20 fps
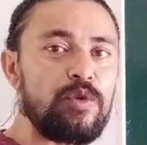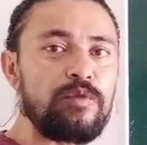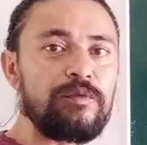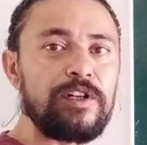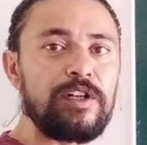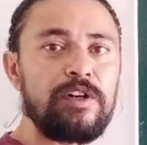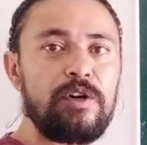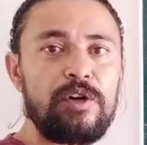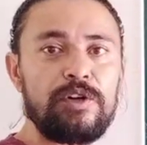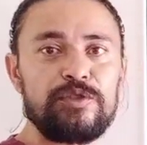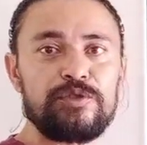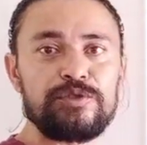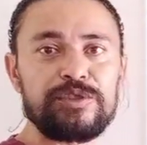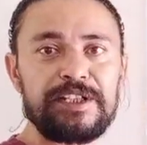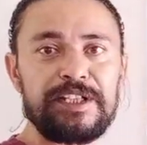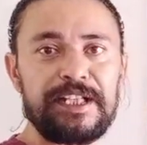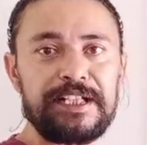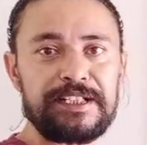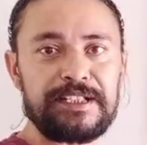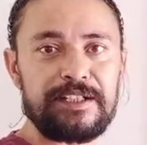over onto the
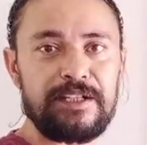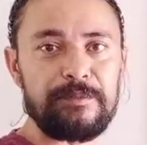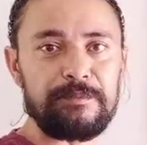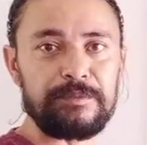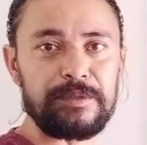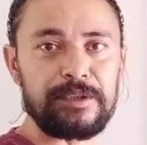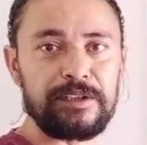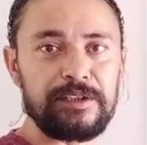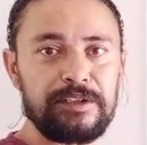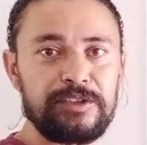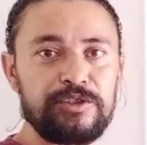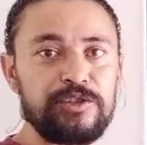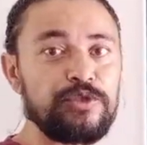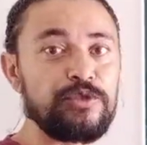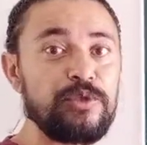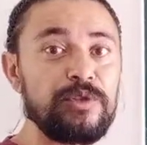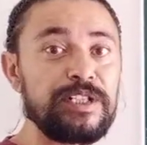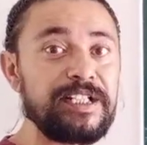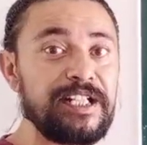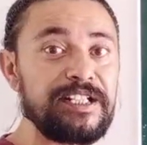next number. So you
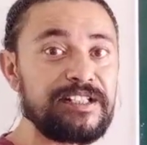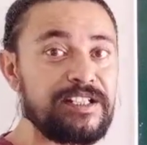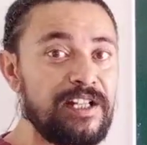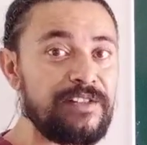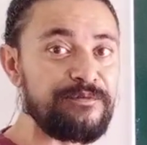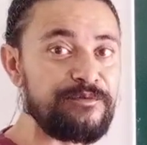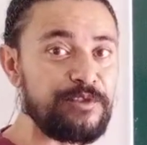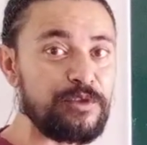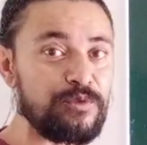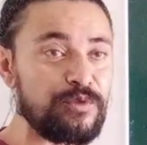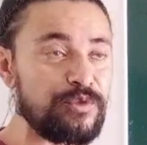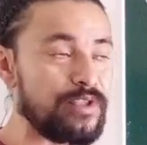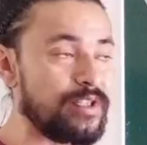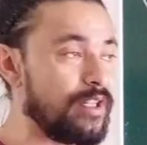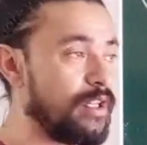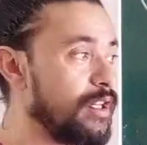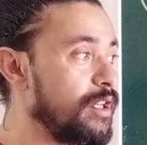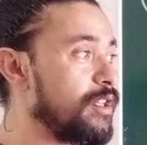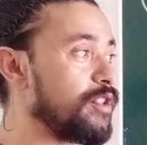don't get confused.